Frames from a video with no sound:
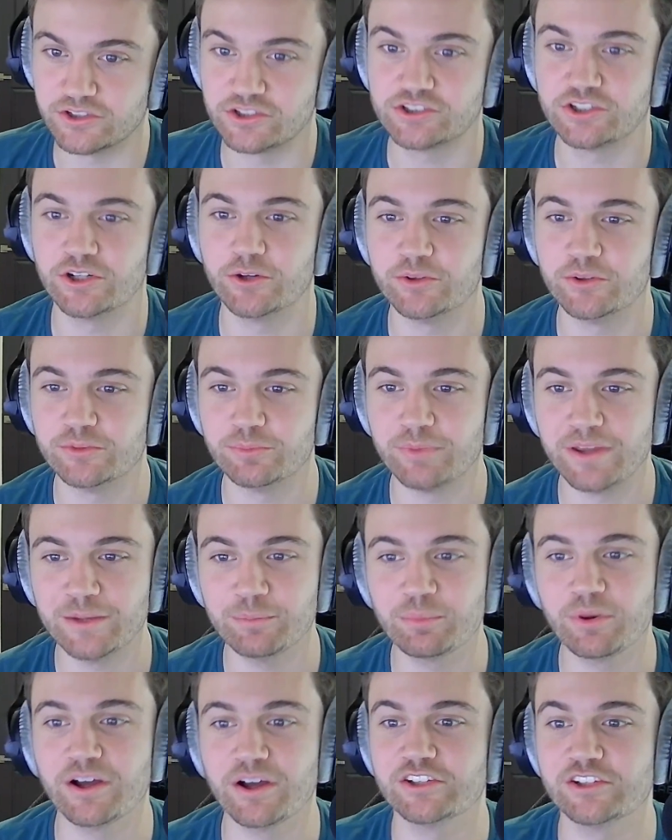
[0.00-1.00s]
This show is
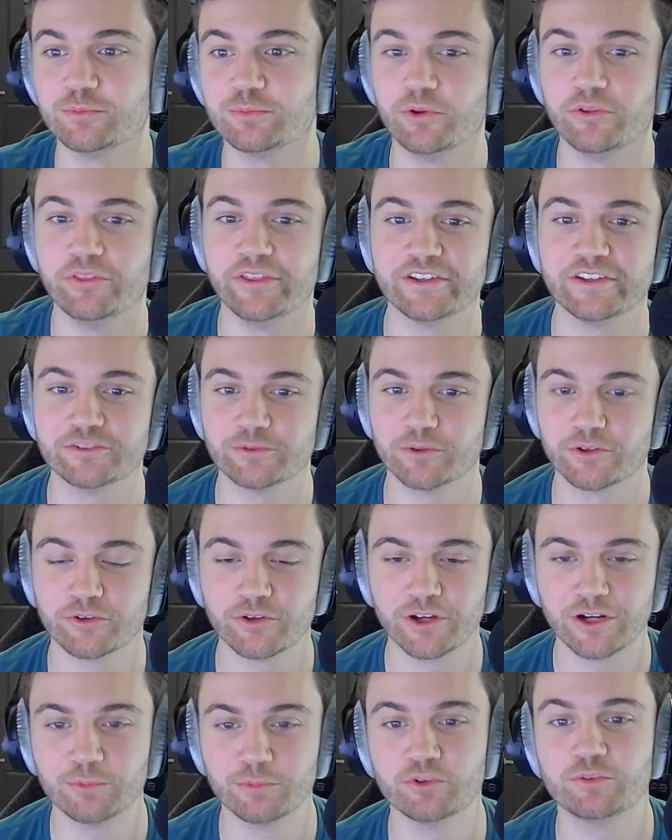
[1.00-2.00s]
made possible thanks to our
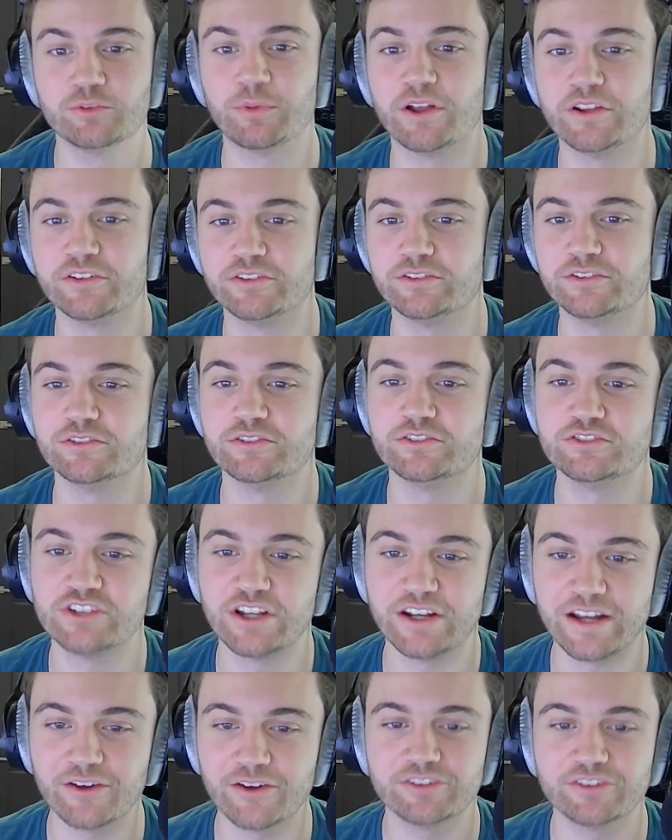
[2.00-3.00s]
incredible sponsors,
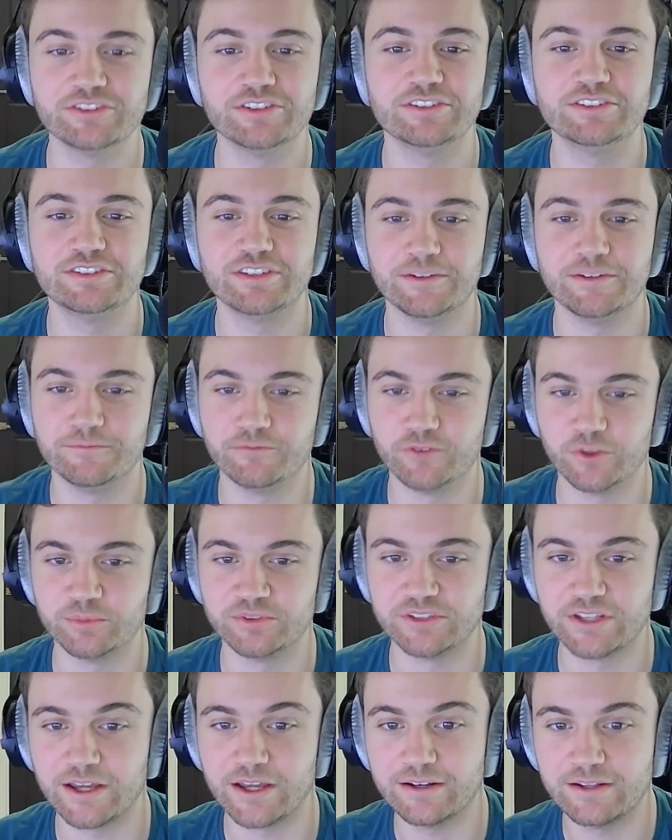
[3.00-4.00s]
Chainalysis and
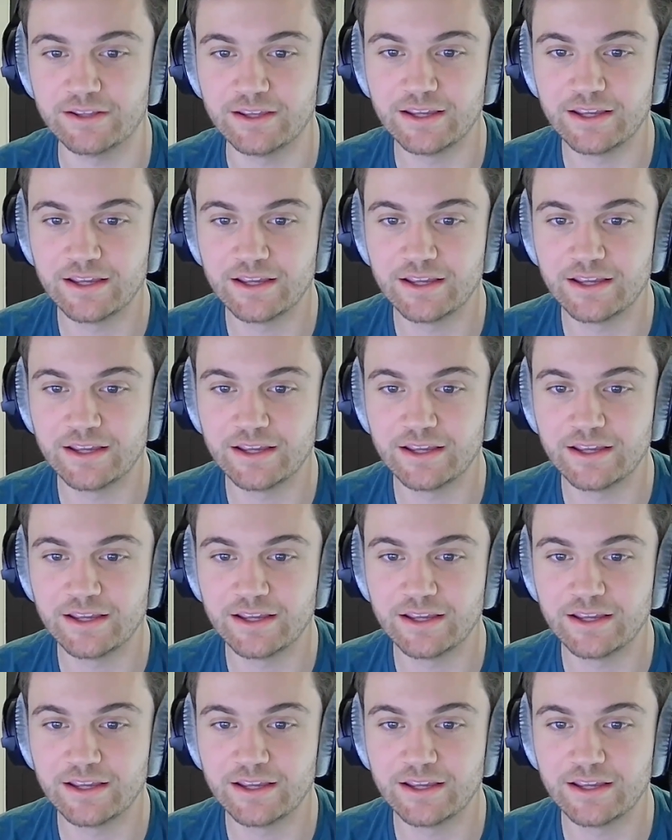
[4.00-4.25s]
Flipside.